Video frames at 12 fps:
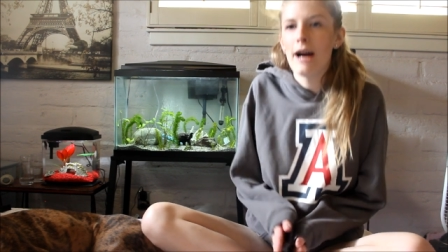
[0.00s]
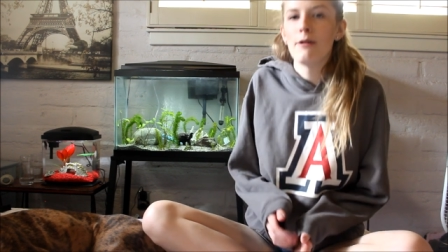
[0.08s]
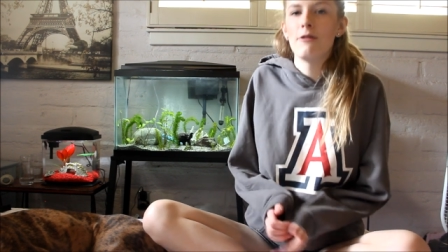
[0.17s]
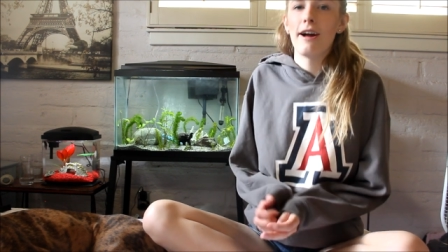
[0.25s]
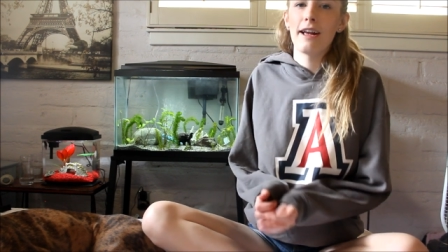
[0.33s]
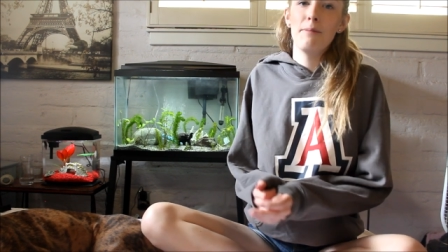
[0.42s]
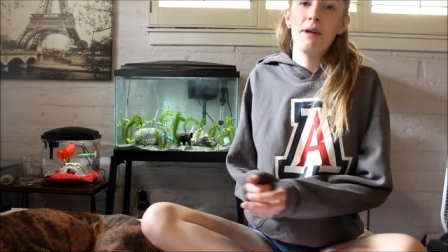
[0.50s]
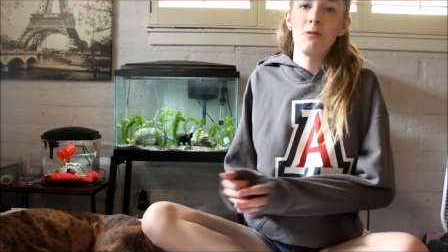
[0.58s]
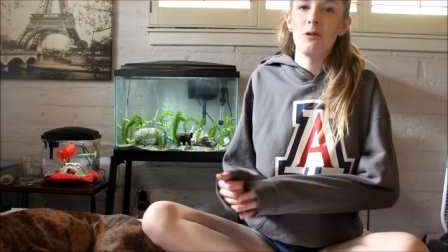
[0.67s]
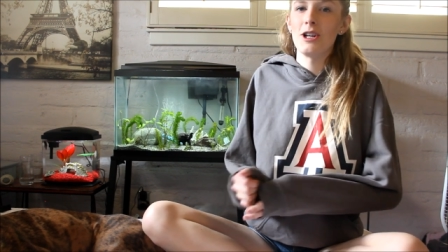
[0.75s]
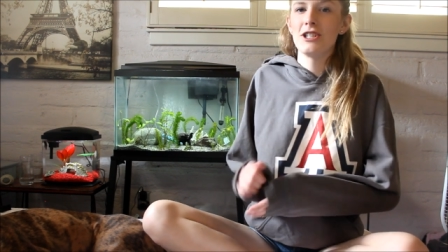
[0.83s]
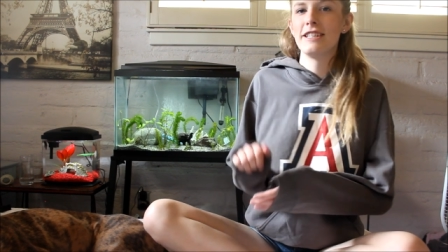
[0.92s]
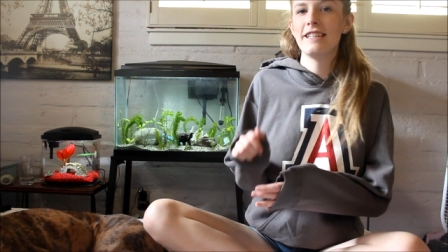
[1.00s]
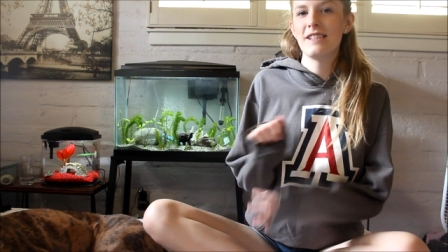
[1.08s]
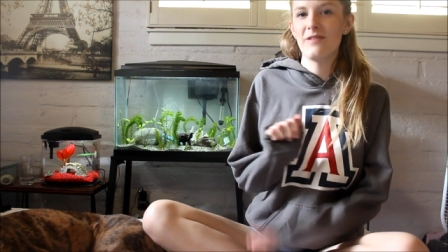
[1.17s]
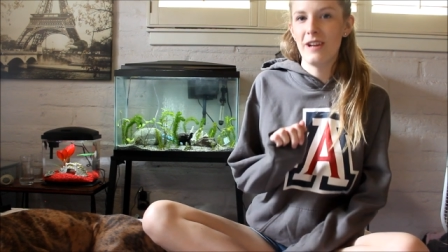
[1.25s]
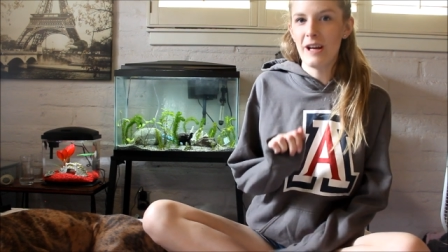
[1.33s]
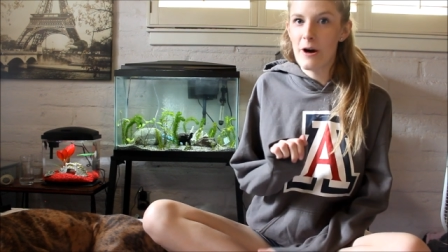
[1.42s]
I would recommend watching
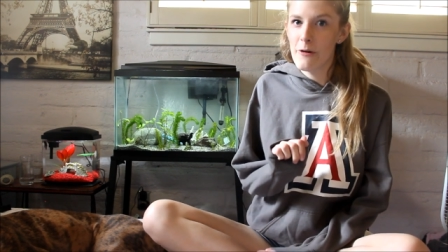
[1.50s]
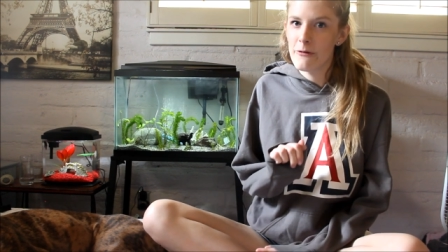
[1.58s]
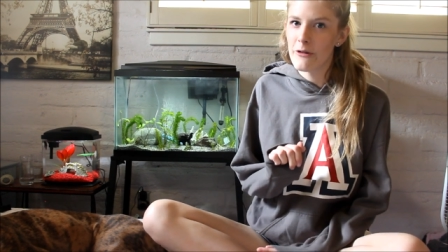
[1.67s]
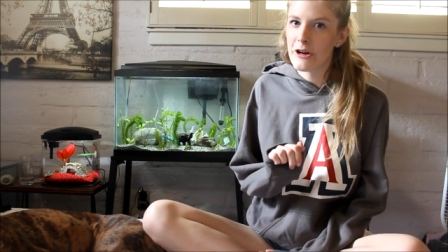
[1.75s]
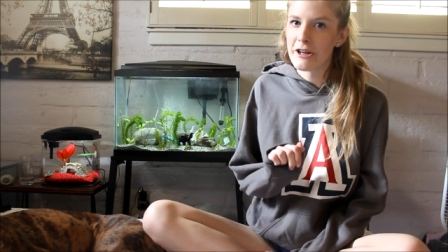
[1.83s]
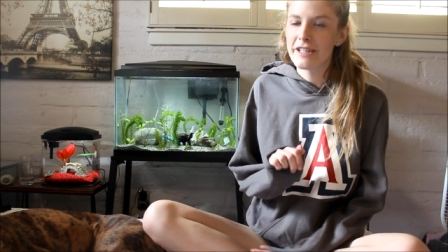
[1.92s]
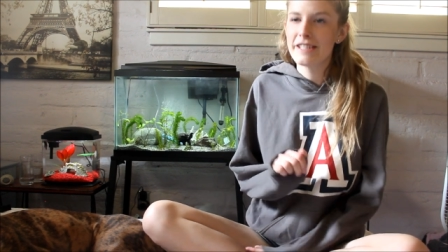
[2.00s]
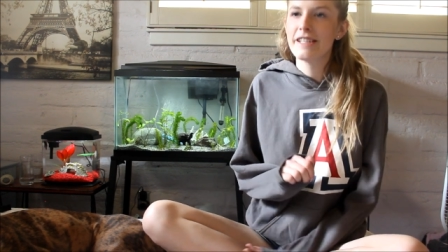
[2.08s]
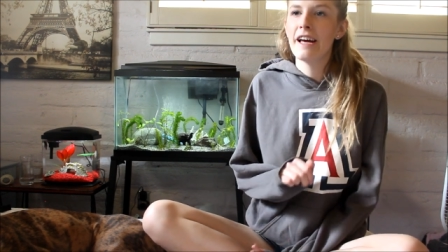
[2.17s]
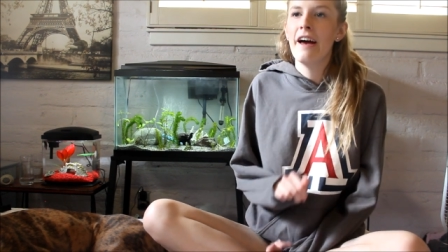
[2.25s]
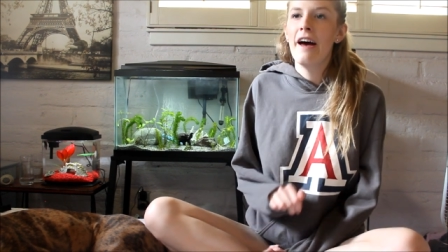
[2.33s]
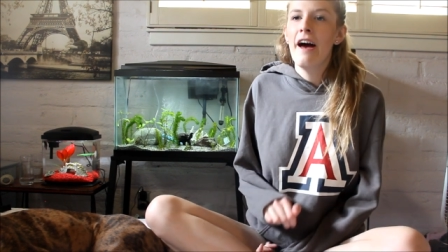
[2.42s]
this video first.